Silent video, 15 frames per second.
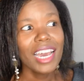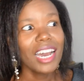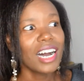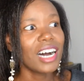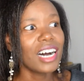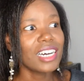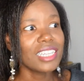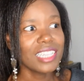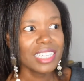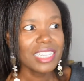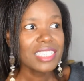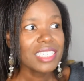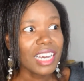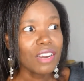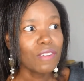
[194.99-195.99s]
The other
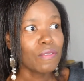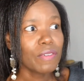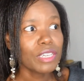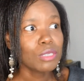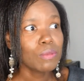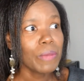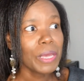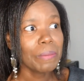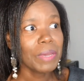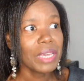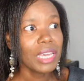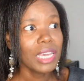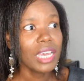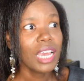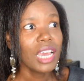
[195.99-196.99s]
sacrifice
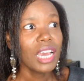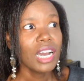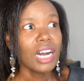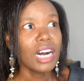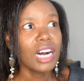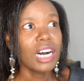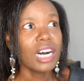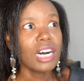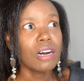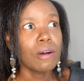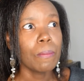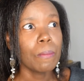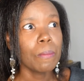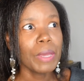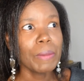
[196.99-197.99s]
maybe
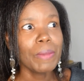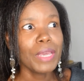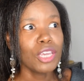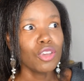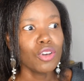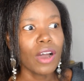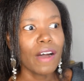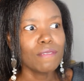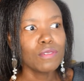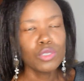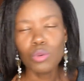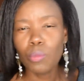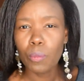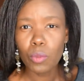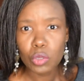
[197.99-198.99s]
you have to
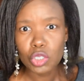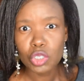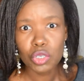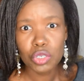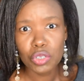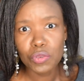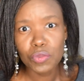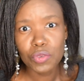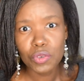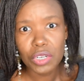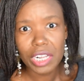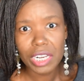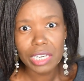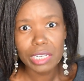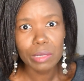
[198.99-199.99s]
portion your food
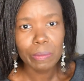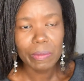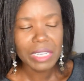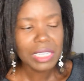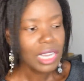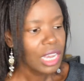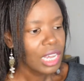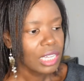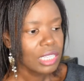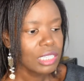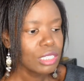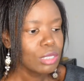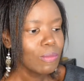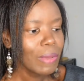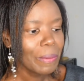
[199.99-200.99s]
a little bit.
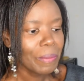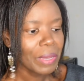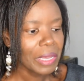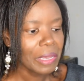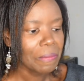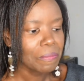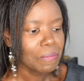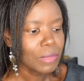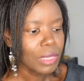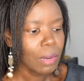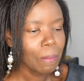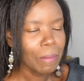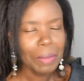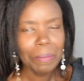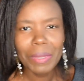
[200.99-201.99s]
This may be
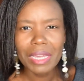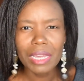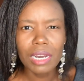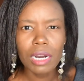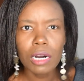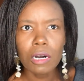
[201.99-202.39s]
maybe